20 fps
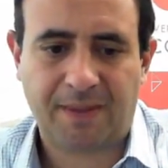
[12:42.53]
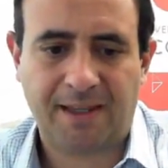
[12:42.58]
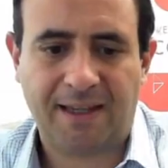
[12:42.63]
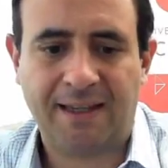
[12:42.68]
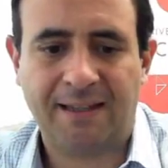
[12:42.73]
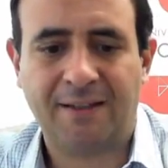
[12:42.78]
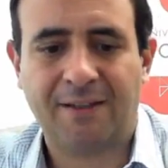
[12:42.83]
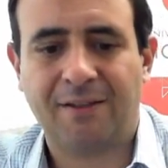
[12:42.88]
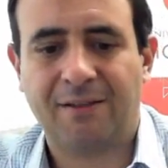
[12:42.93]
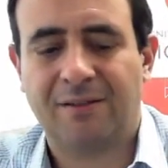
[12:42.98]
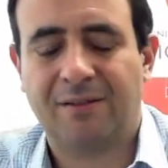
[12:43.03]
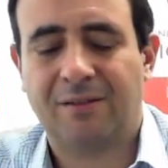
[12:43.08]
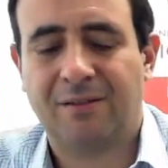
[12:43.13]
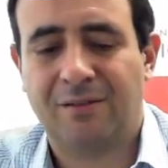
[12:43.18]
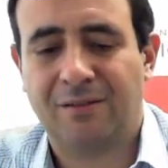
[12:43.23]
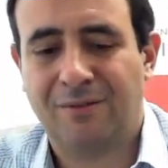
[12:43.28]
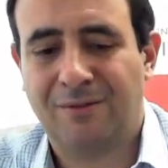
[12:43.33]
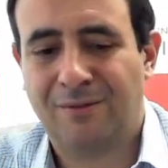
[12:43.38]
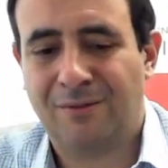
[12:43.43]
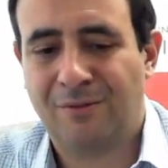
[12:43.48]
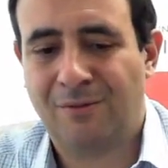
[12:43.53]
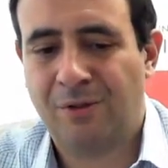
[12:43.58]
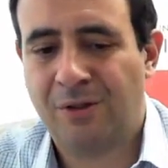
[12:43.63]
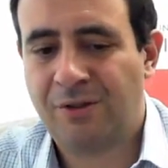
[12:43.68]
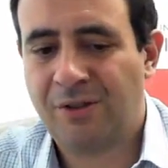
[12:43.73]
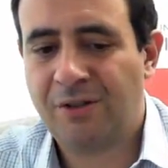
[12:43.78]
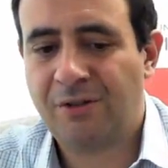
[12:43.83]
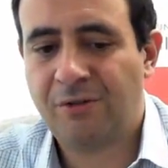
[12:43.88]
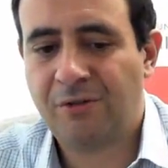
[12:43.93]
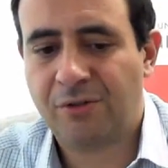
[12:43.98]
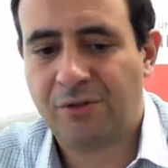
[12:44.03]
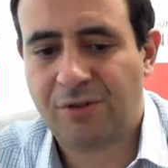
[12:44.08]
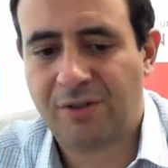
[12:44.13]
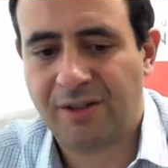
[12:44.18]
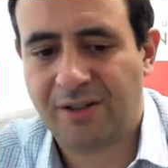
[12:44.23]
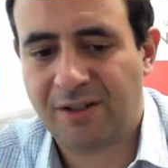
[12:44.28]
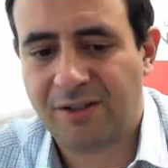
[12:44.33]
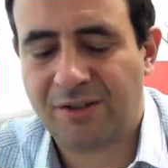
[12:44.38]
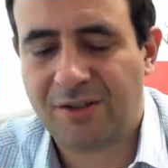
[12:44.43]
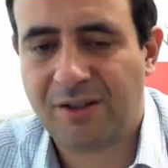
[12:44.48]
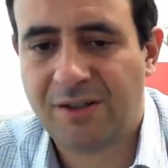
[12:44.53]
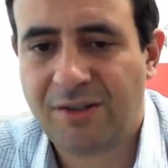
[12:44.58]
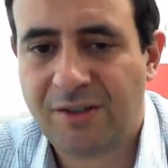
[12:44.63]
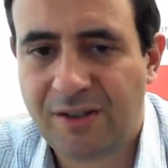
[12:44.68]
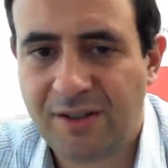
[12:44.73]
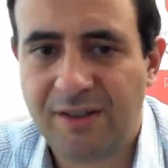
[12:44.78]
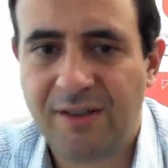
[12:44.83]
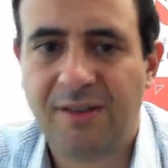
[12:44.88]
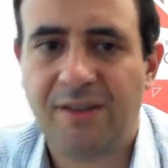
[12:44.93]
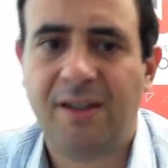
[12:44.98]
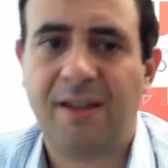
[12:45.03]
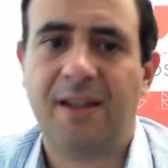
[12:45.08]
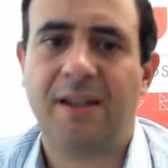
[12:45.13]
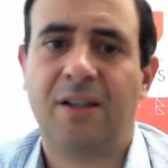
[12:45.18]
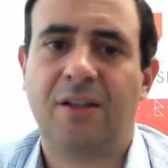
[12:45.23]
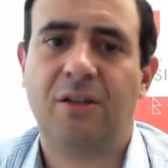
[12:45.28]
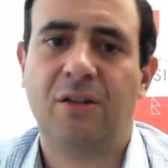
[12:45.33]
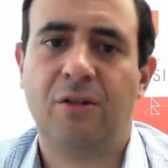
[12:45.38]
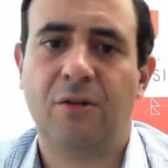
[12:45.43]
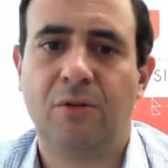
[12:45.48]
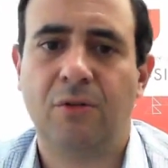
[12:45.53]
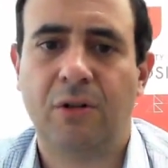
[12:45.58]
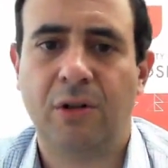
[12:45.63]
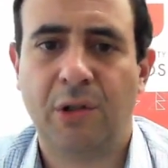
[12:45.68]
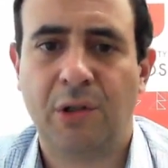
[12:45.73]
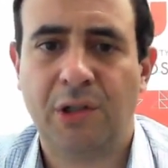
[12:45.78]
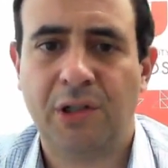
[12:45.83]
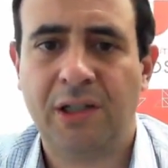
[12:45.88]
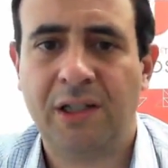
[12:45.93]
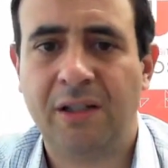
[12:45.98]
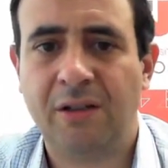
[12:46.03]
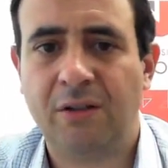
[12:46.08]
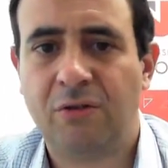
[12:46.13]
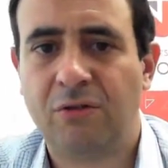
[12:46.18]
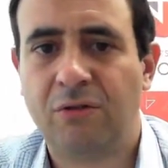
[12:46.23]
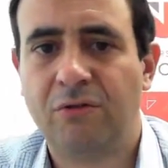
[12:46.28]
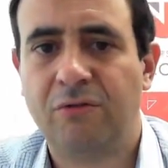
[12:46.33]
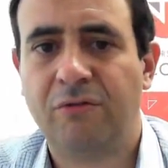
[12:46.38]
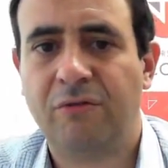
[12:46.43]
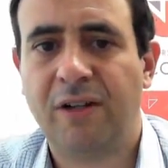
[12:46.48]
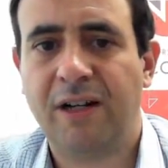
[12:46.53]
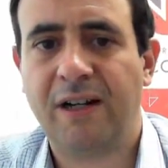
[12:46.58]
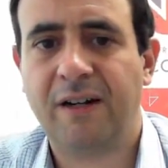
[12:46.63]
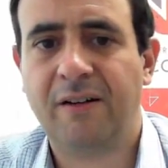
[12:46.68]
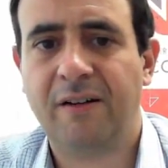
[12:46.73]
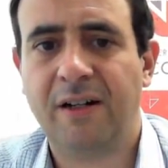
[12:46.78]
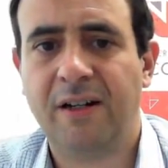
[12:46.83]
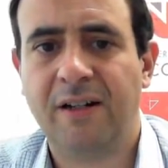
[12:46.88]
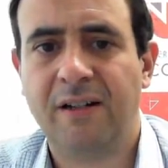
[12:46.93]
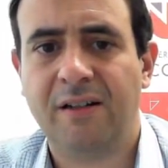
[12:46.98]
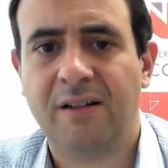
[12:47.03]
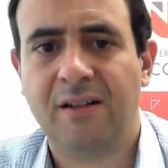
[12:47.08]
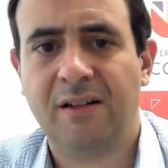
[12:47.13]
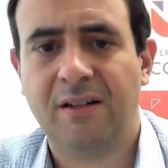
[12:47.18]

And what's interesting is this can take you into very